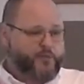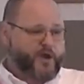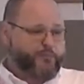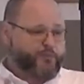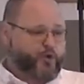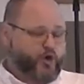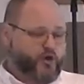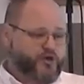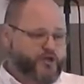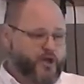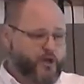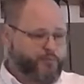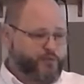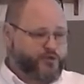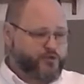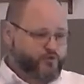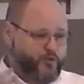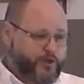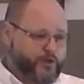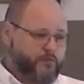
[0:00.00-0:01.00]
I perked up
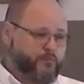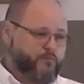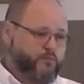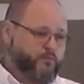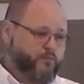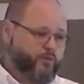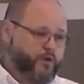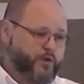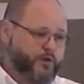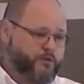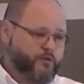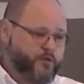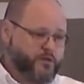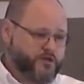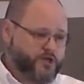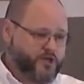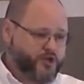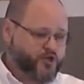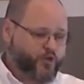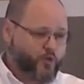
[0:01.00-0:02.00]
is when, when the
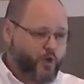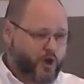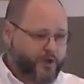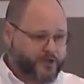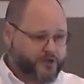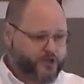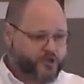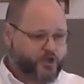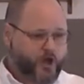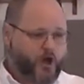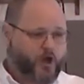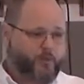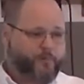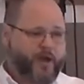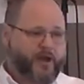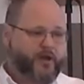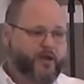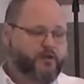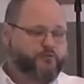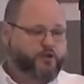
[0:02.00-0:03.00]
teacher wanted to talk
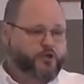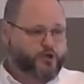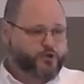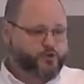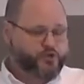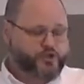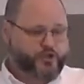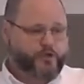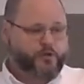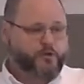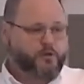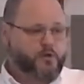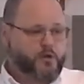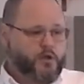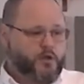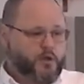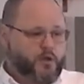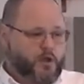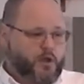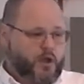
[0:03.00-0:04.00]
about evolution.
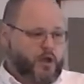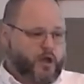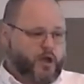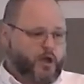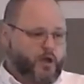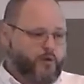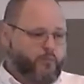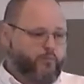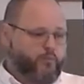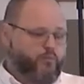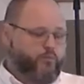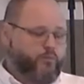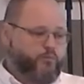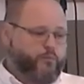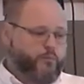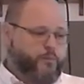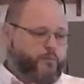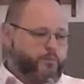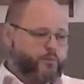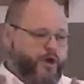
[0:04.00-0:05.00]
Um,
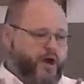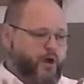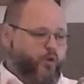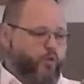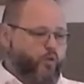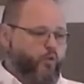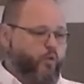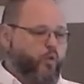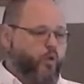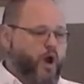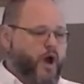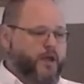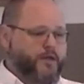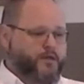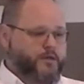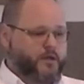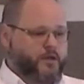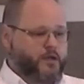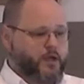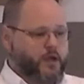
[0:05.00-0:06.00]
but
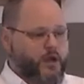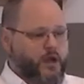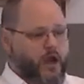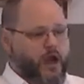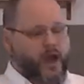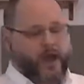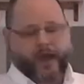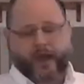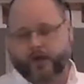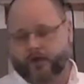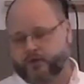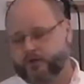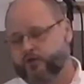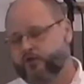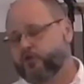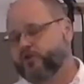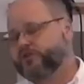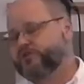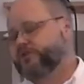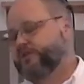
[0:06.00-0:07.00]
what I
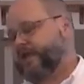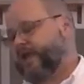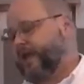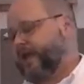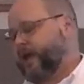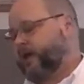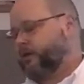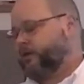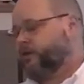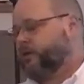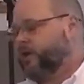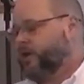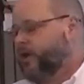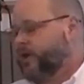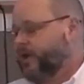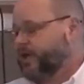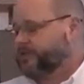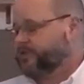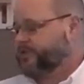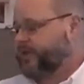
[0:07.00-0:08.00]
understand
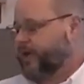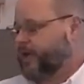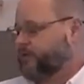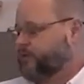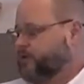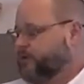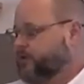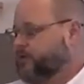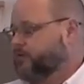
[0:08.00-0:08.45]
is that the,